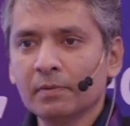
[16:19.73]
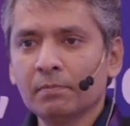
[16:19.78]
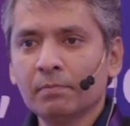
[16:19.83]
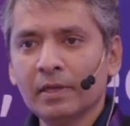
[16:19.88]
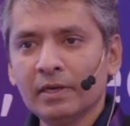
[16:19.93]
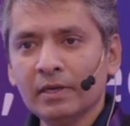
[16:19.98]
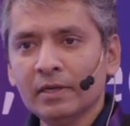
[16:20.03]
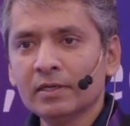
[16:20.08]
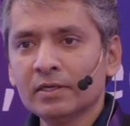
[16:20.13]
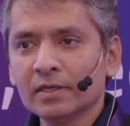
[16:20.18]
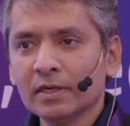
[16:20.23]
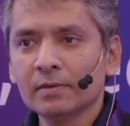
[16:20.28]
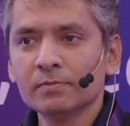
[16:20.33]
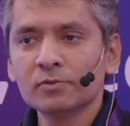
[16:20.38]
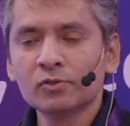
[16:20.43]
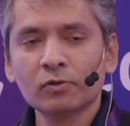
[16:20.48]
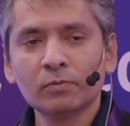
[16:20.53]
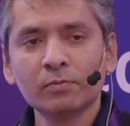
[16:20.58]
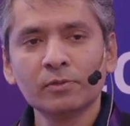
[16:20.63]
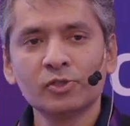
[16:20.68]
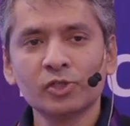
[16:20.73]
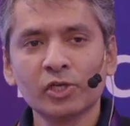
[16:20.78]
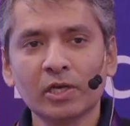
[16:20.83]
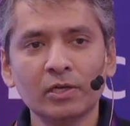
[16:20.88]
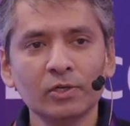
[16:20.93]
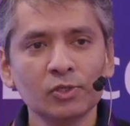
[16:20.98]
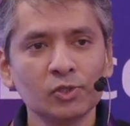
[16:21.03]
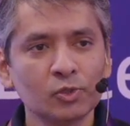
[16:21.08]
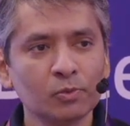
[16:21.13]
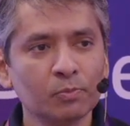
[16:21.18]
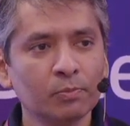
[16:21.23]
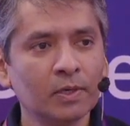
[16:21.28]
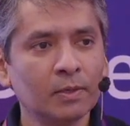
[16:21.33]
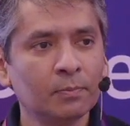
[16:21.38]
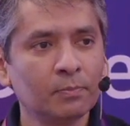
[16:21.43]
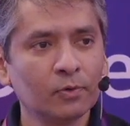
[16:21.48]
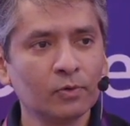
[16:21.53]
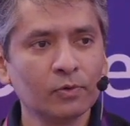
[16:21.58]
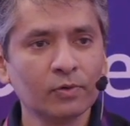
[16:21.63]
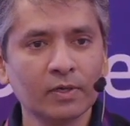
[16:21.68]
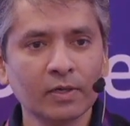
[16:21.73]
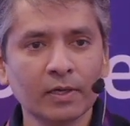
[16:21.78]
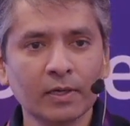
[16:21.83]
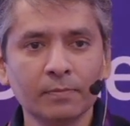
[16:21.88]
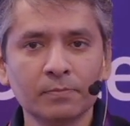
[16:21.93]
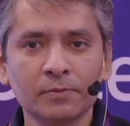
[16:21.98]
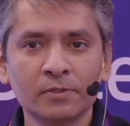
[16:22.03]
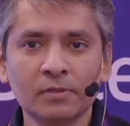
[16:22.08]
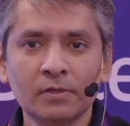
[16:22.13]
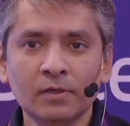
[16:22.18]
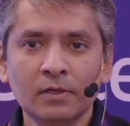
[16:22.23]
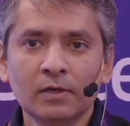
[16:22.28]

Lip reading: Many a times you'll be challenged to build prototypes